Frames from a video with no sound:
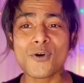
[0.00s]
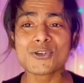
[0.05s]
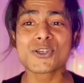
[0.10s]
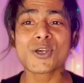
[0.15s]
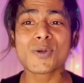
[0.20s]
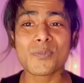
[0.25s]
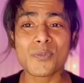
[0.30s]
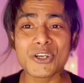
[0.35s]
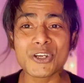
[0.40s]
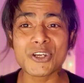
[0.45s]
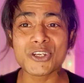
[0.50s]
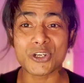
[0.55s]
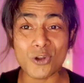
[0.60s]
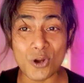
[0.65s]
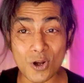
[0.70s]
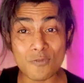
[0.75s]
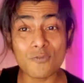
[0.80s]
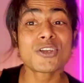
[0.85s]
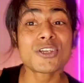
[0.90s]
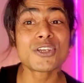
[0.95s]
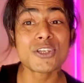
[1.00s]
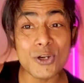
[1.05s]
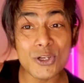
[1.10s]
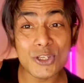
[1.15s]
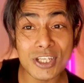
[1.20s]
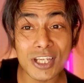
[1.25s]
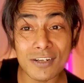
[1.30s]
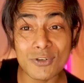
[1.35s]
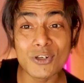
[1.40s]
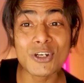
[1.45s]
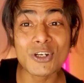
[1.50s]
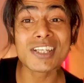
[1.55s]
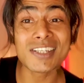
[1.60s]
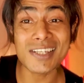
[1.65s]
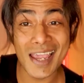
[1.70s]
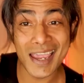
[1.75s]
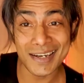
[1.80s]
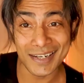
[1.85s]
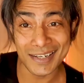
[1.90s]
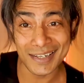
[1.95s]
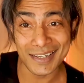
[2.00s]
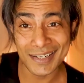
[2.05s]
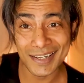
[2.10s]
or pressure, or for yourself to decide it,